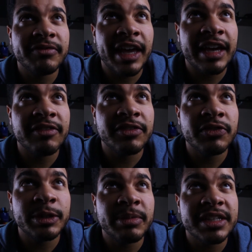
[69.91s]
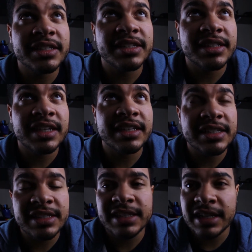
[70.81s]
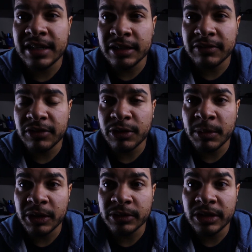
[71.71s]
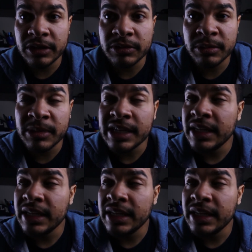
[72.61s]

have a free place to stay, because he stayed on the floor of my hotel room,